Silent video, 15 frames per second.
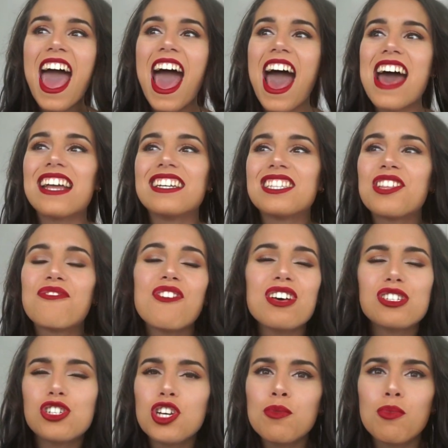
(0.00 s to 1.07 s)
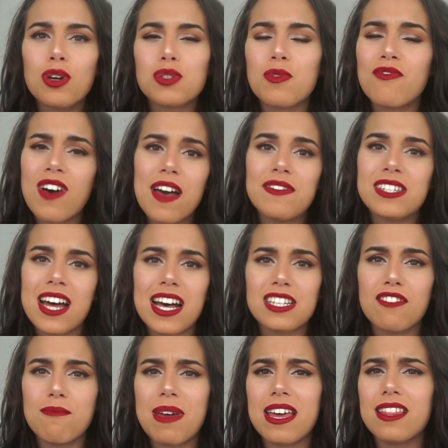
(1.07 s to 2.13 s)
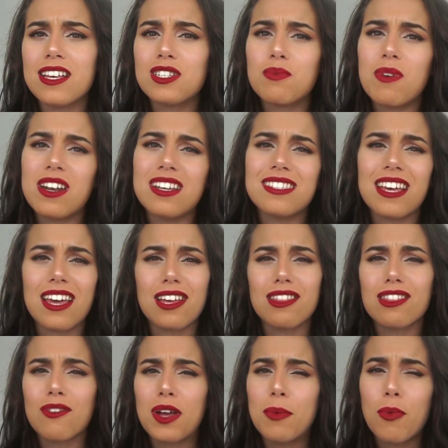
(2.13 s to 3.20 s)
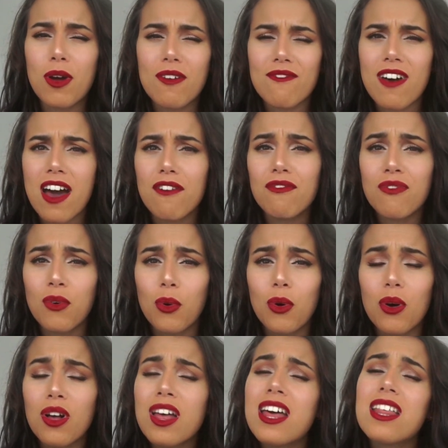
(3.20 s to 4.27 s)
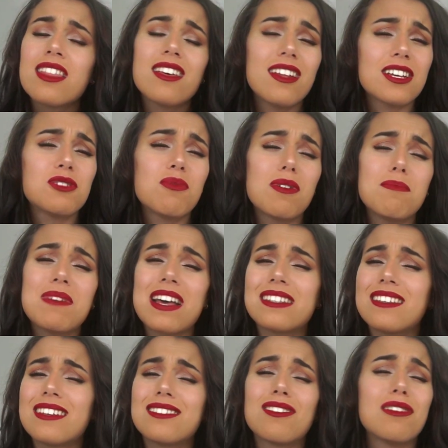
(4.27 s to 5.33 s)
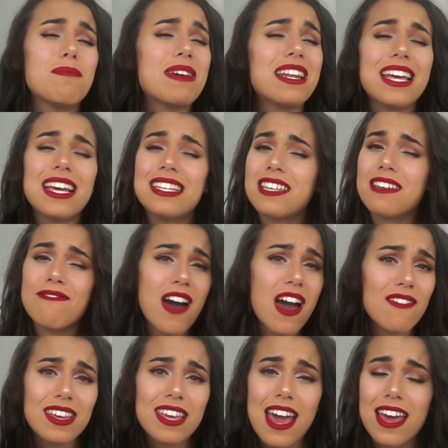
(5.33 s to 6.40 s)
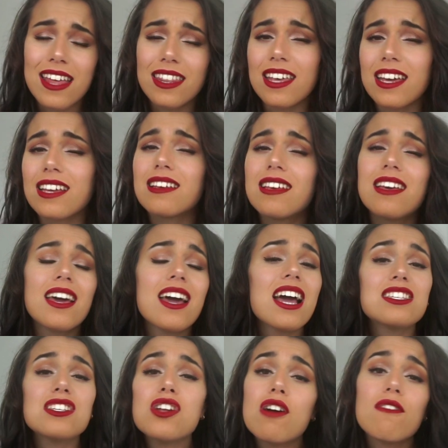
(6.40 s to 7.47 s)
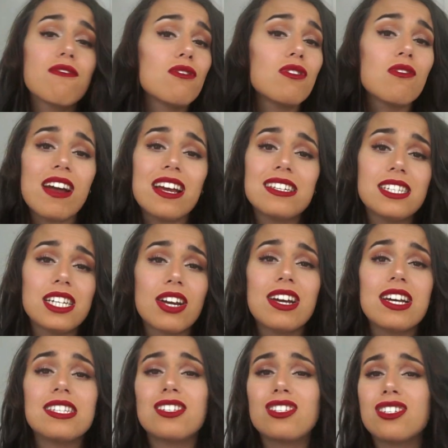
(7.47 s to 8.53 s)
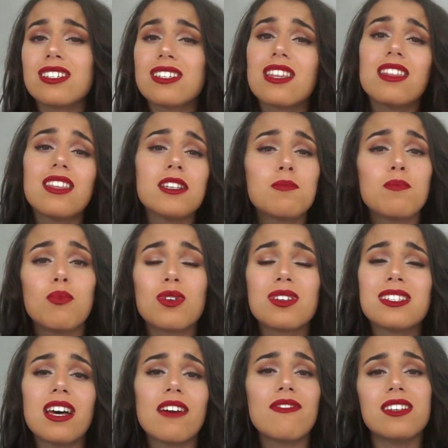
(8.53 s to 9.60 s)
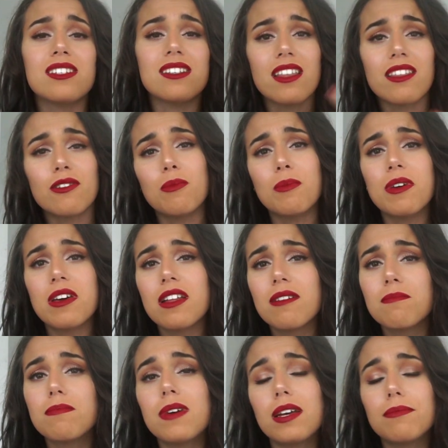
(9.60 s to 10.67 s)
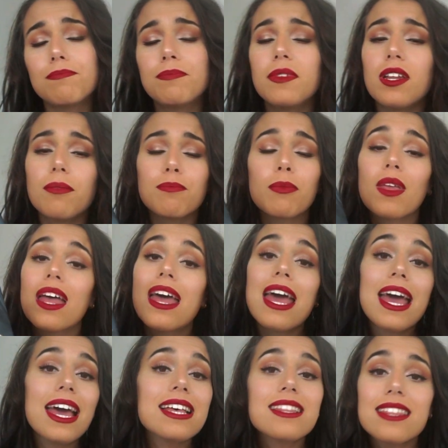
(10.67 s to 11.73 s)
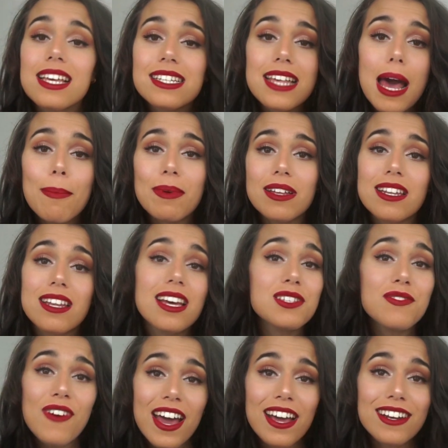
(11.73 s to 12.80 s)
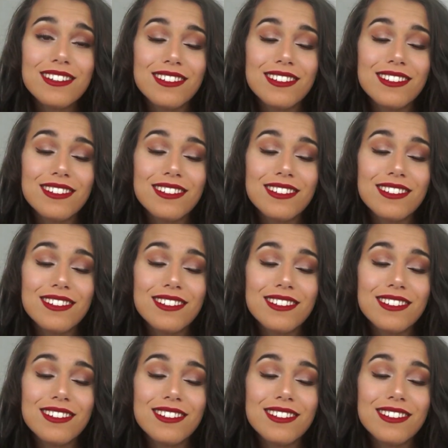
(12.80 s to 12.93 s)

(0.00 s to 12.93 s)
And the first 2 books were 5 stars for me. This one is like a 3.54. The next one I'm guessing is going to be an easy 5 again. Like it's an overall great series. It's just this book suffers a little bit, but you know, things happen, it's fine.